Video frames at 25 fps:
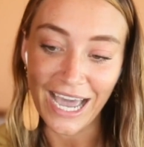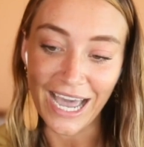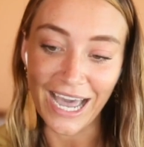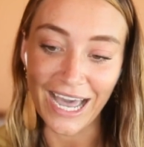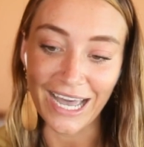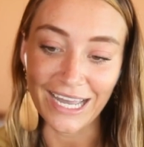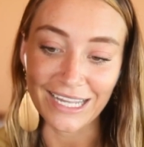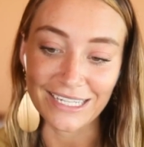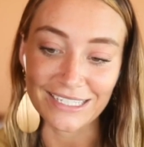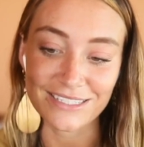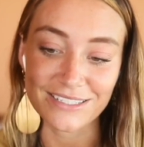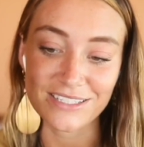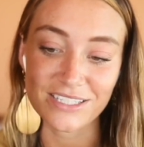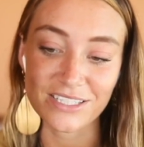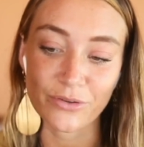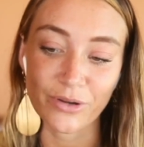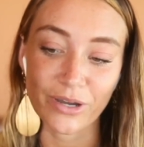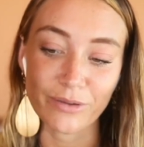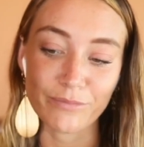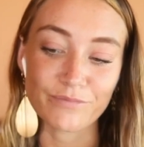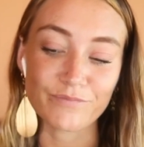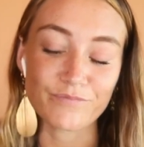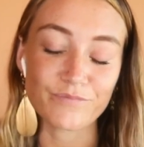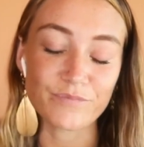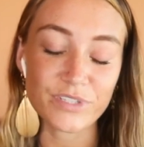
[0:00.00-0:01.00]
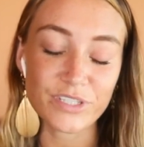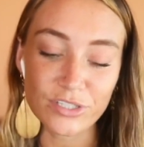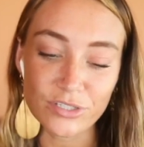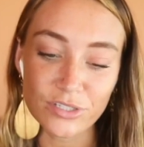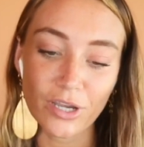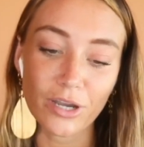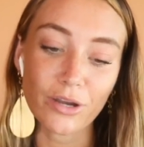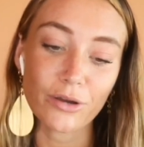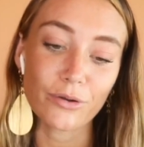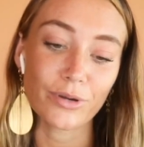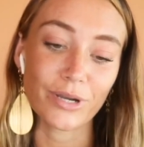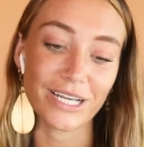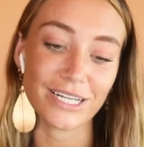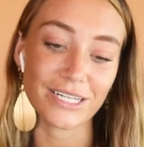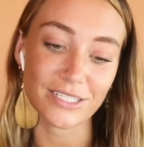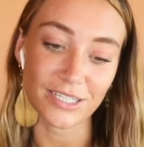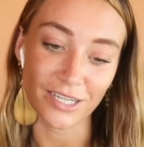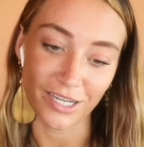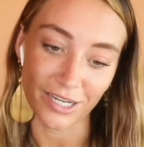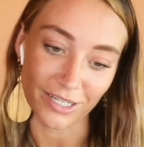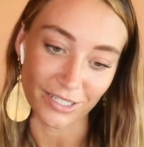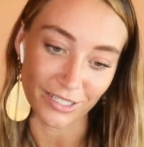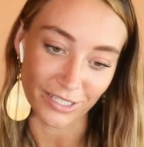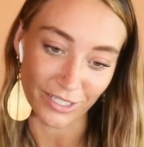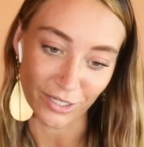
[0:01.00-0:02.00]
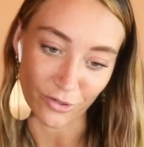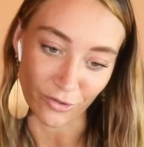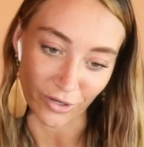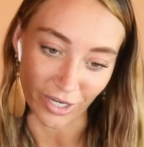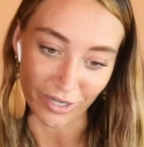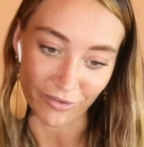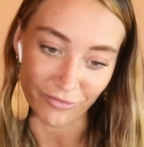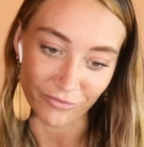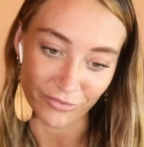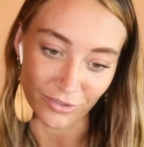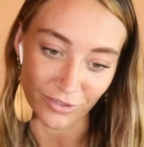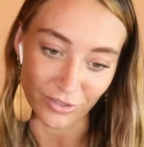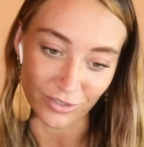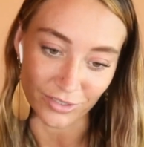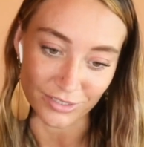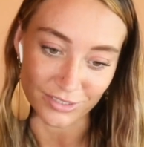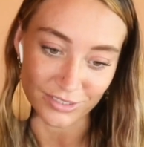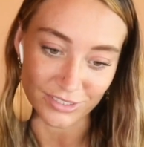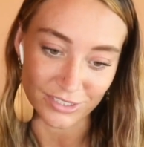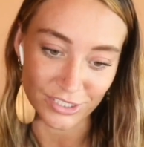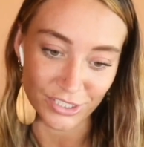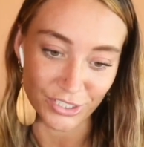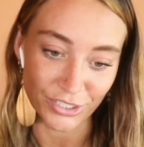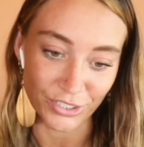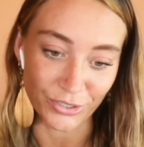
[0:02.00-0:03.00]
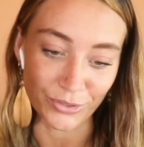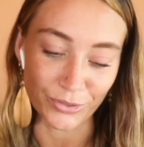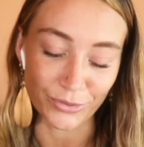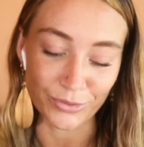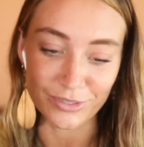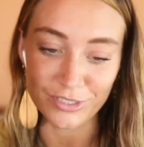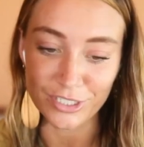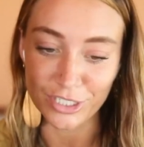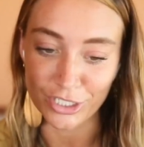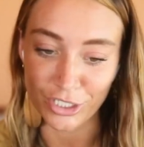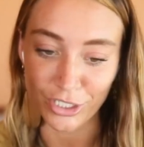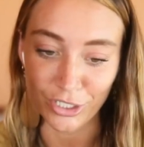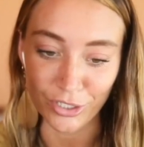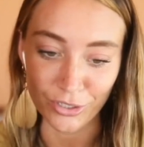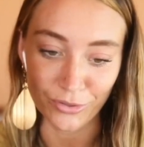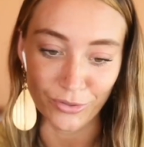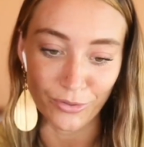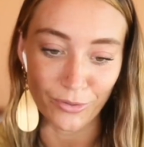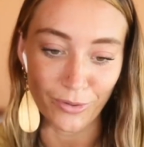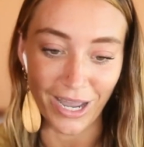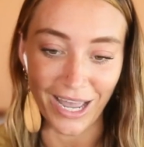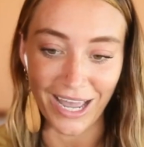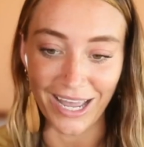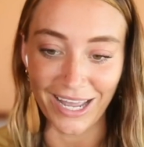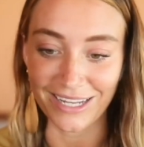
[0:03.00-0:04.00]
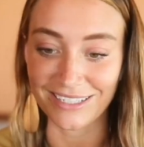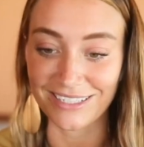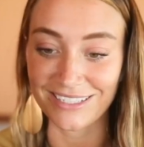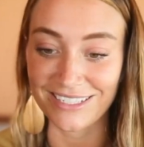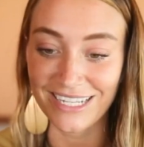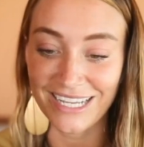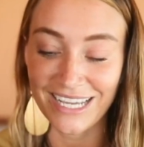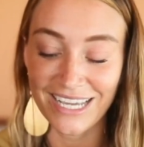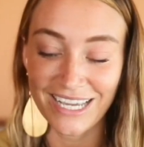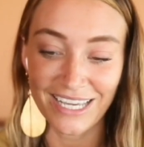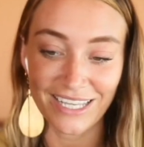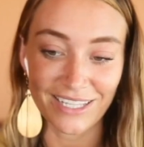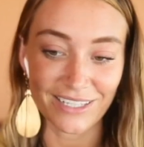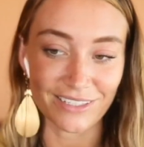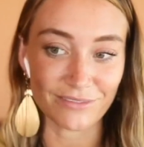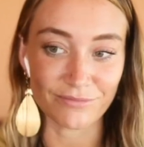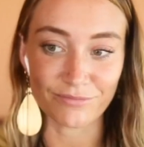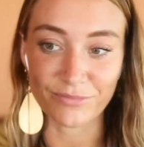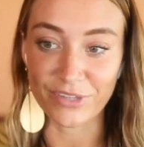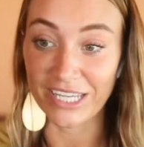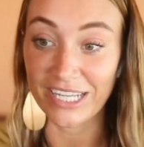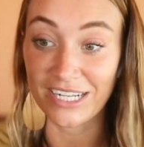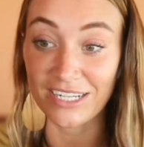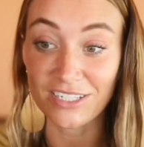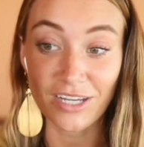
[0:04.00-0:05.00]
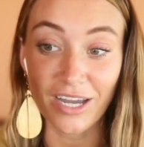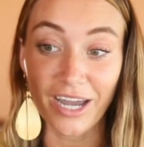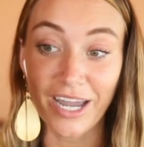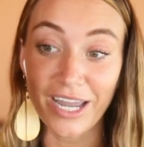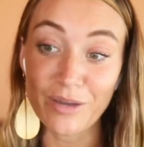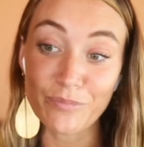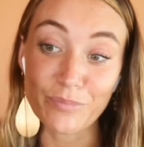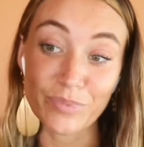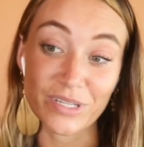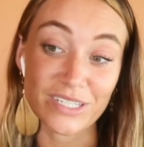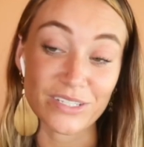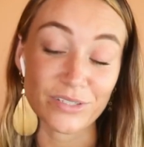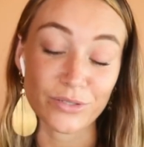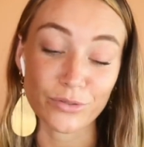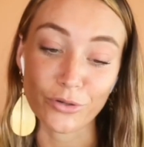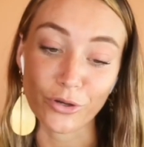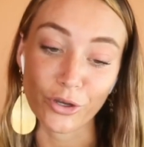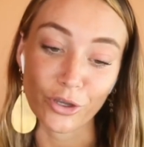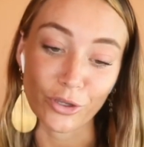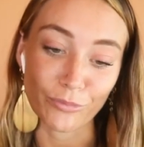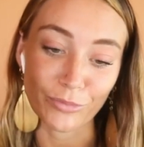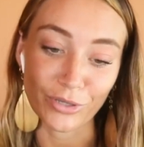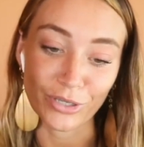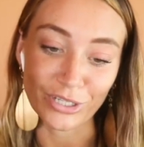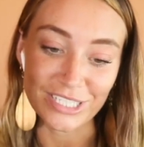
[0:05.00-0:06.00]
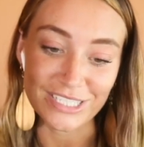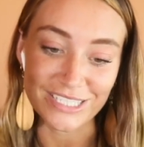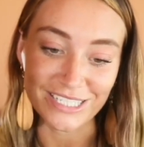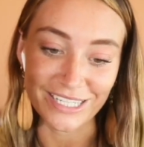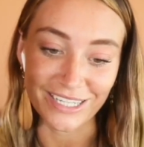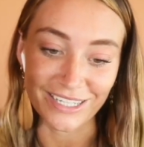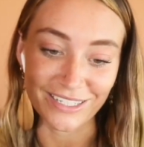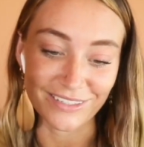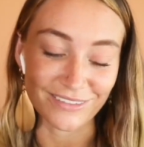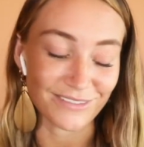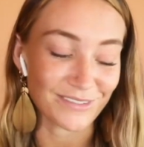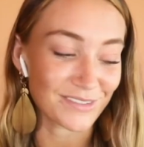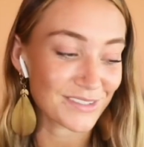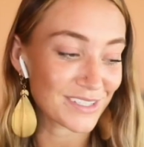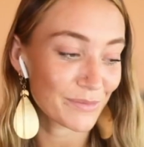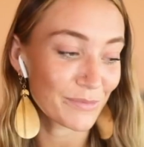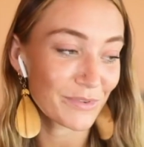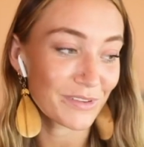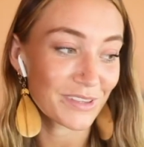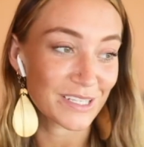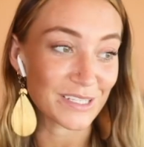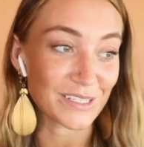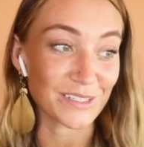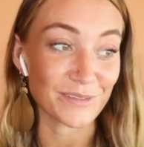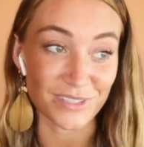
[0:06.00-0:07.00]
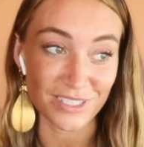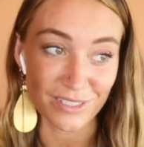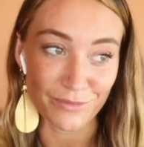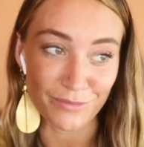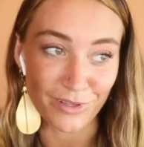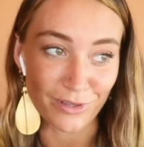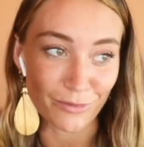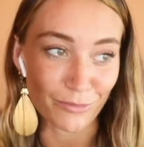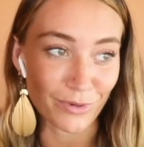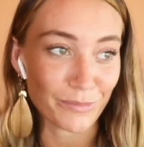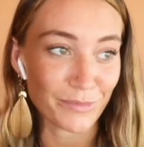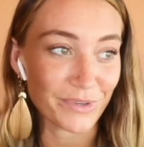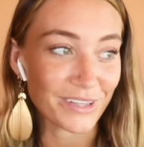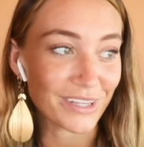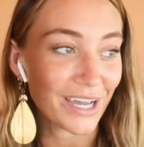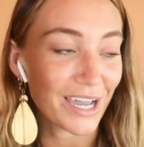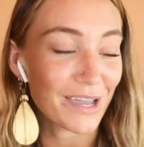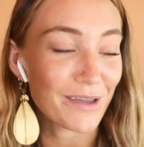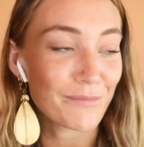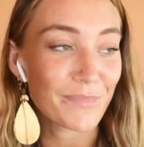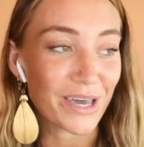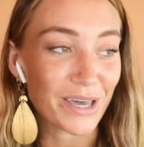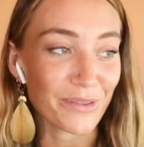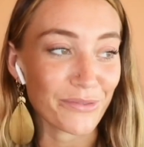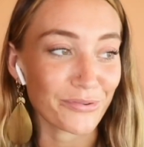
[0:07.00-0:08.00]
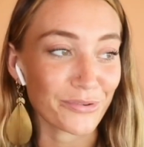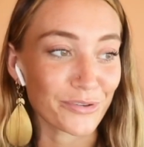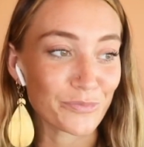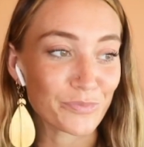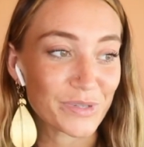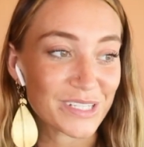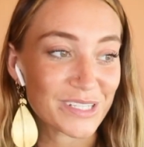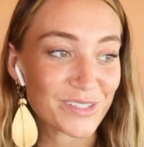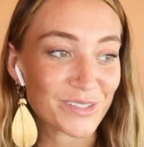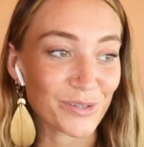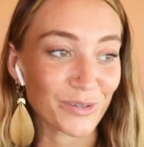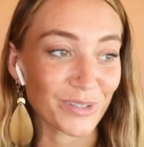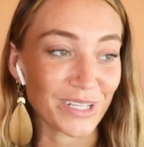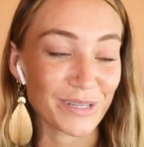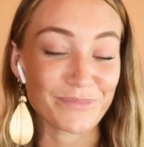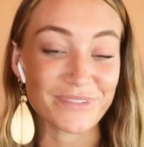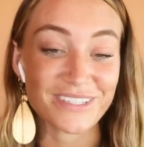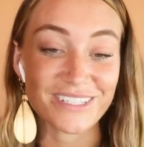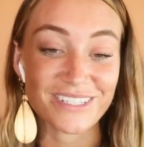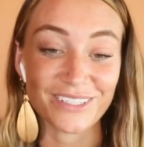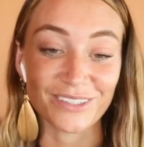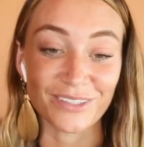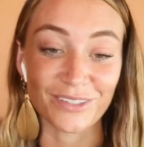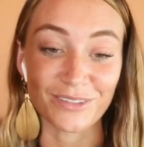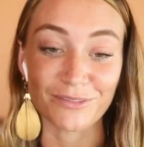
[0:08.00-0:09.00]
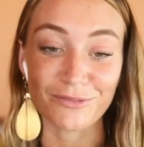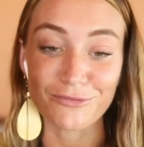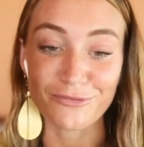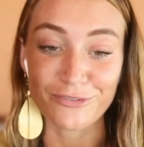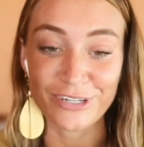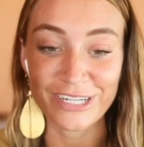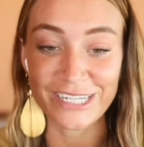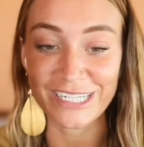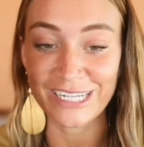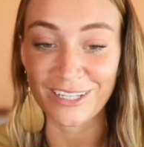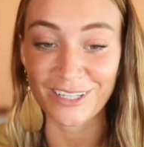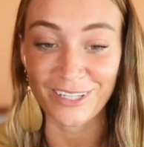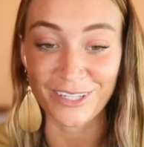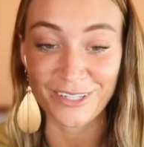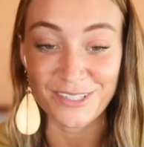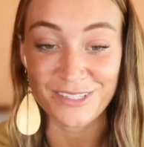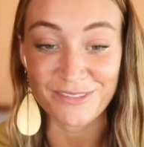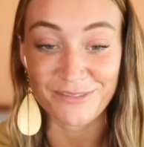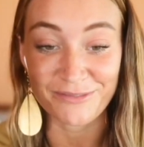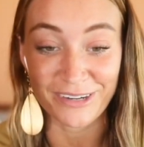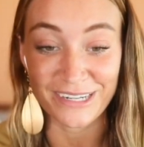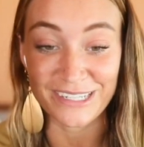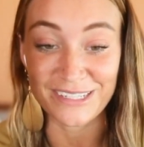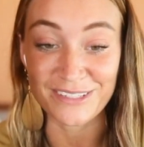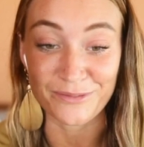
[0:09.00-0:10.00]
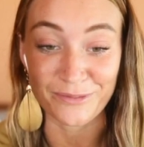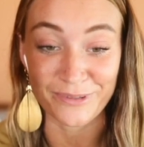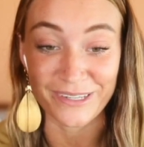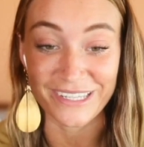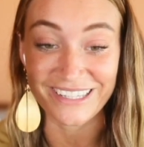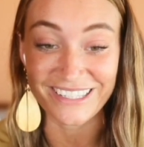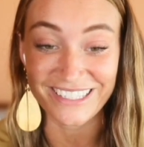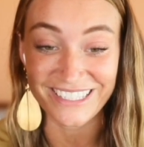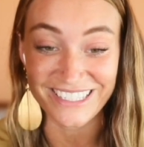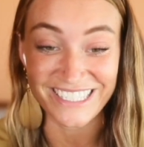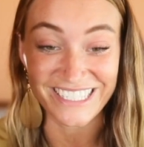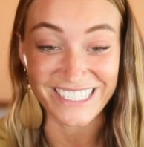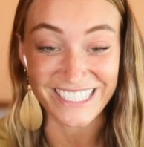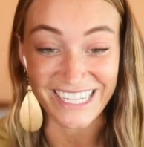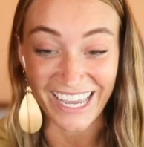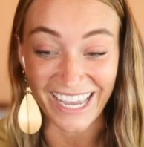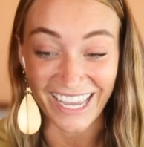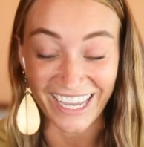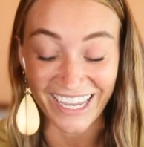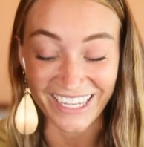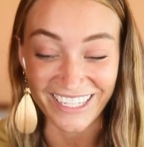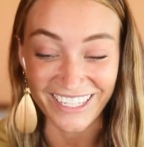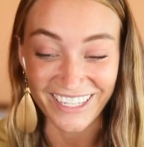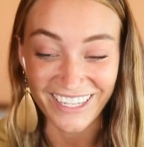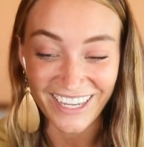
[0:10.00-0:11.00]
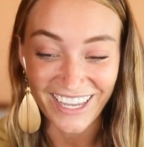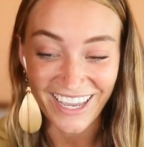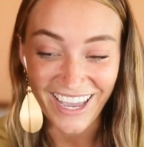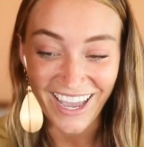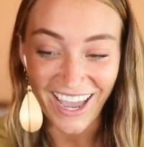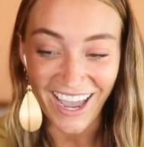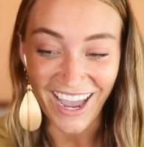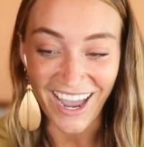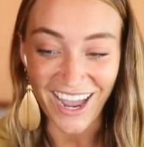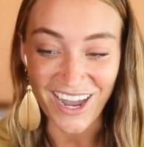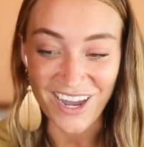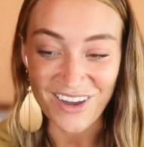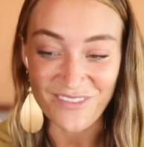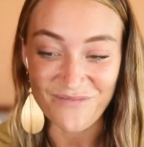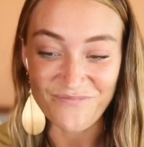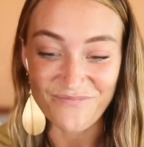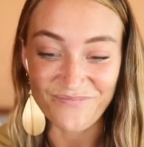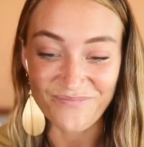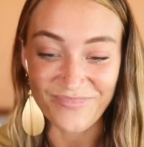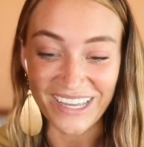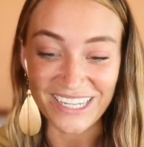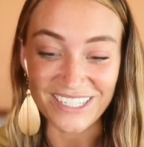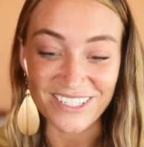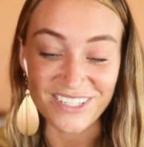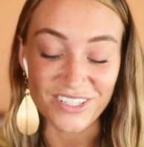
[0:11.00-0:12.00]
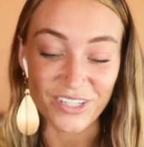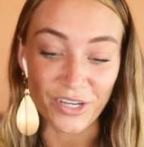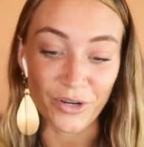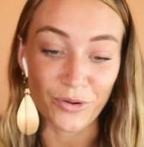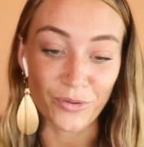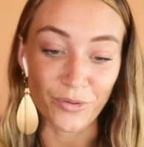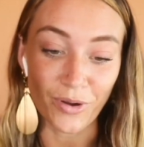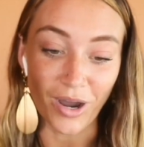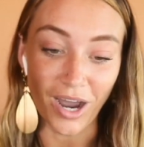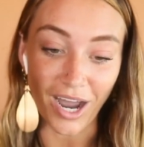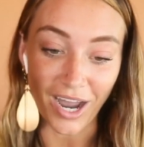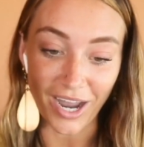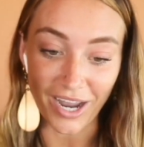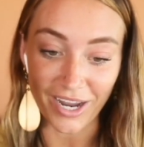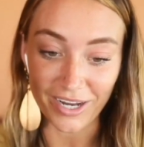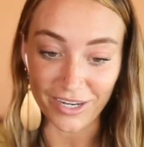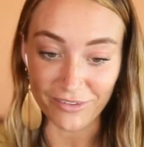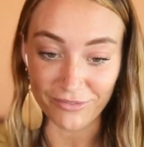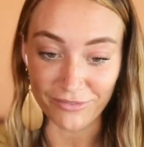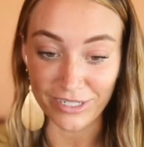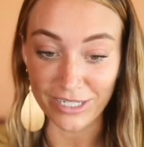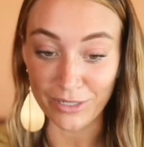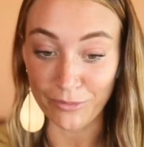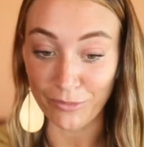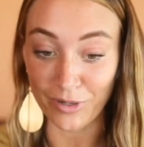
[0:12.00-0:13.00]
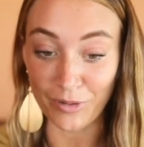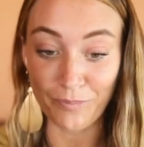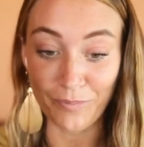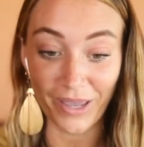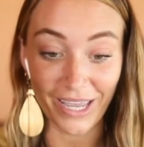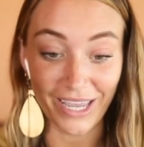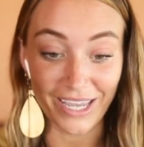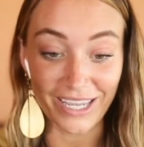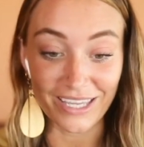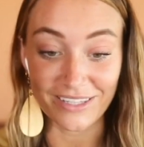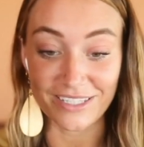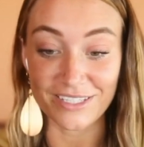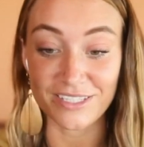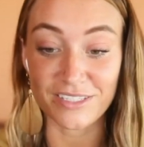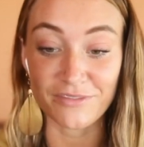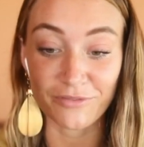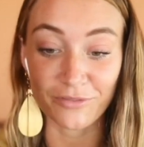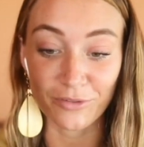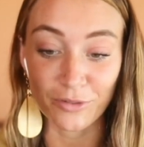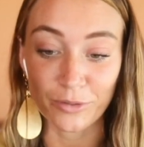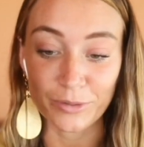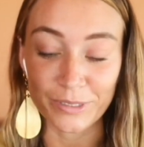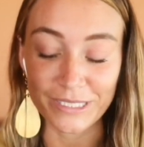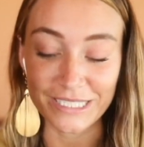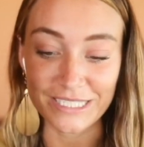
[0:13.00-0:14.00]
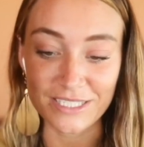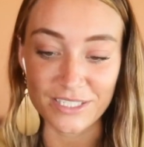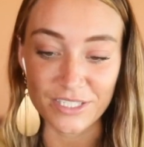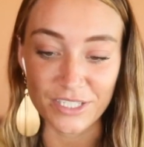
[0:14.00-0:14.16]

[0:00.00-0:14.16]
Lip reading: And so I'm so eternally grateful to you and the entire B School community, and some of the women that I met through B School I'm still really close friends with today. And so I really want to pay this forward.